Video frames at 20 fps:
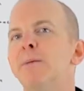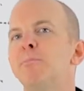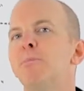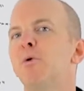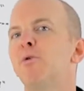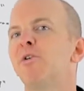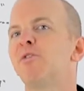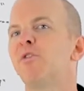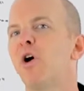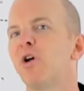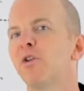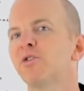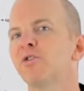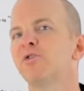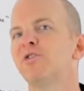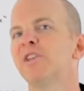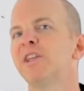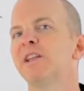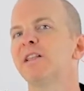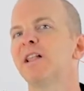But we've also
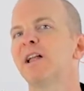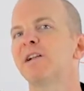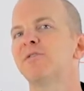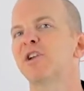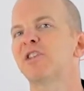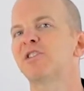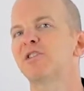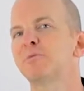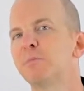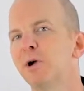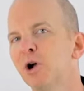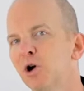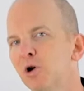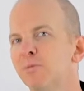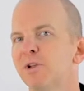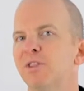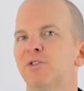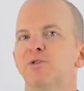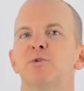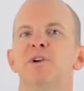seen a lot of
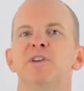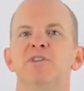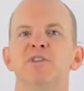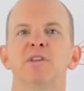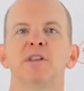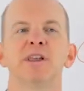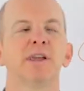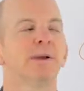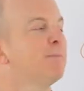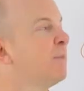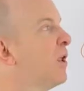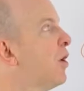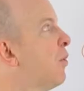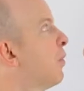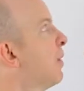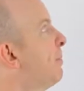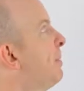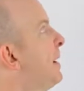experiments recently where